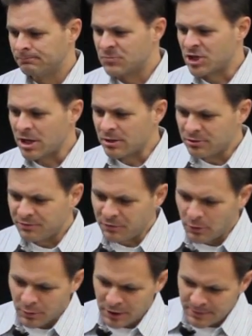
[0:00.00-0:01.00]
Chocolate's
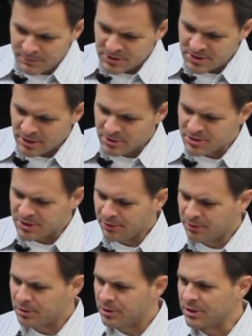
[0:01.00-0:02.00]
flowing up the center
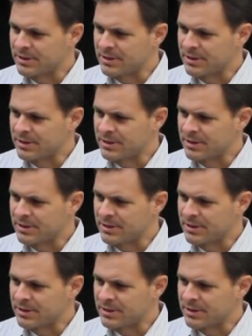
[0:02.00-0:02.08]
cylinder,